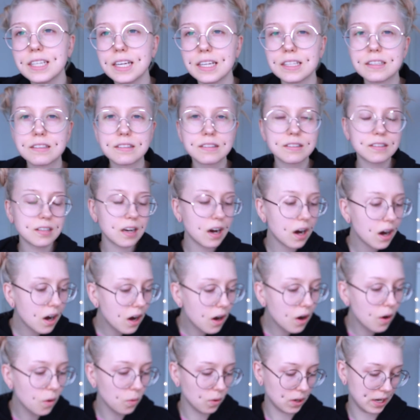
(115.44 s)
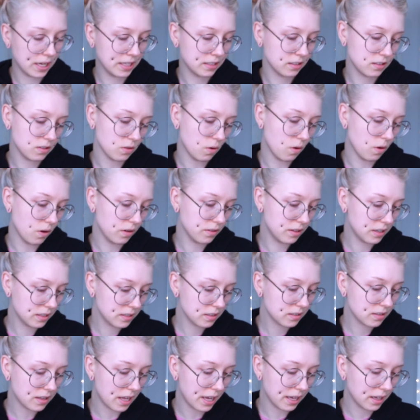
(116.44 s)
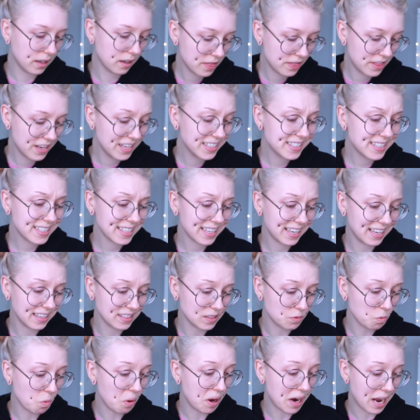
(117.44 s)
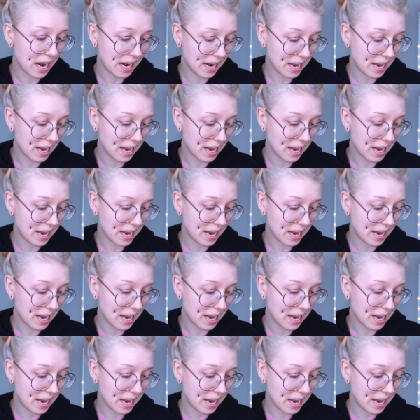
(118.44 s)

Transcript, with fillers: is so Linzor. This is like, this is what I